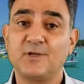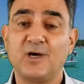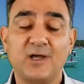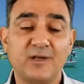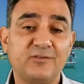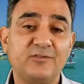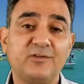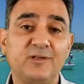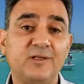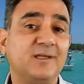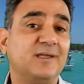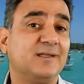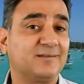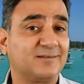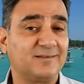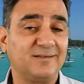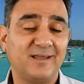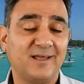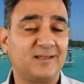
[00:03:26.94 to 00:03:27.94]
Honestly,
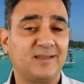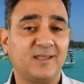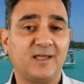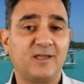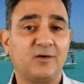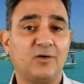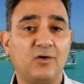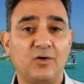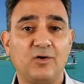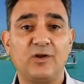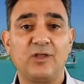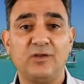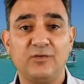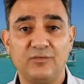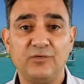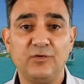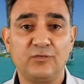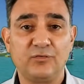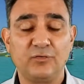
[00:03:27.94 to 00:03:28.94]
it's not that hard.
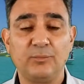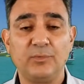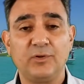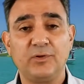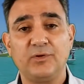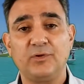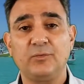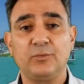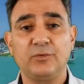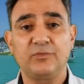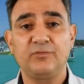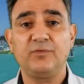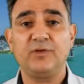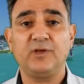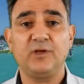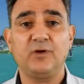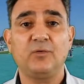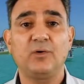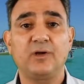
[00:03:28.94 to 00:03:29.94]
If you're familiar with
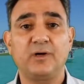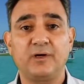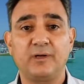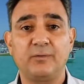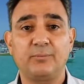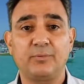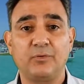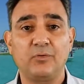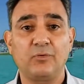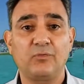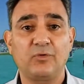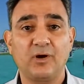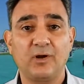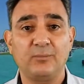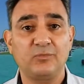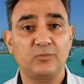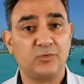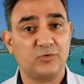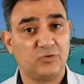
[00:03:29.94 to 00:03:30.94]
video editing programs,